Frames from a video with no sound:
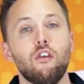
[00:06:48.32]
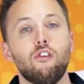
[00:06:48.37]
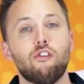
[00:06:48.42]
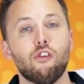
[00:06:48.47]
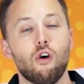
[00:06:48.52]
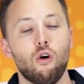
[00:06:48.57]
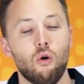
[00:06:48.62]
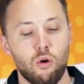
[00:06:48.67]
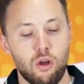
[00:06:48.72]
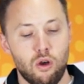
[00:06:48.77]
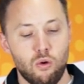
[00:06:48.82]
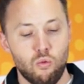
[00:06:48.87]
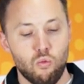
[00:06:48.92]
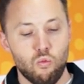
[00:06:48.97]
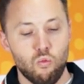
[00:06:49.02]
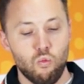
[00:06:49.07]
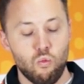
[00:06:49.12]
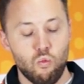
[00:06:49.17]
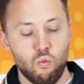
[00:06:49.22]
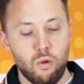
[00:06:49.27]
So,
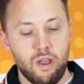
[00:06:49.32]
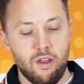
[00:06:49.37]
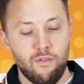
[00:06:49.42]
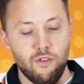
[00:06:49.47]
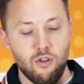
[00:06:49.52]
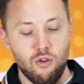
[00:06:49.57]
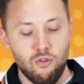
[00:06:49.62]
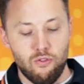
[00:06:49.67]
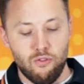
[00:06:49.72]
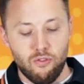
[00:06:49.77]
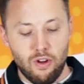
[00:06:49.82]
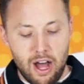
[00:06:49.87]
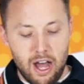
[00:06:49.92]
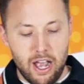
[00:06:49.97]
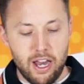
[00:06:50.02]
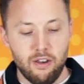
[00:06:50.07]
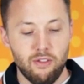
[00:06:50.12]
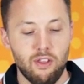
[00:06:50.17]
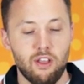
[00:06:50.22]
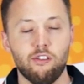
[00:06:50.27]
if you
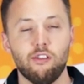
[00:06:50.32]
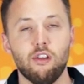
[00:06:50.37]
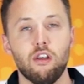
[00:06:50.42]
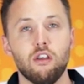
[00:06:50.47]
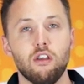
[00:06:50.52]
find this,